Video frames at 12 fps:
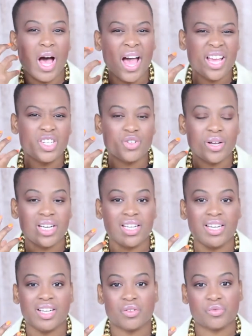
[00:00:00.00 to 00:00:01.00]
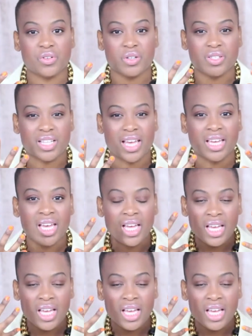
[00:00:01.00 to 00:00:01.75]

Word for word: hydrated and it feels like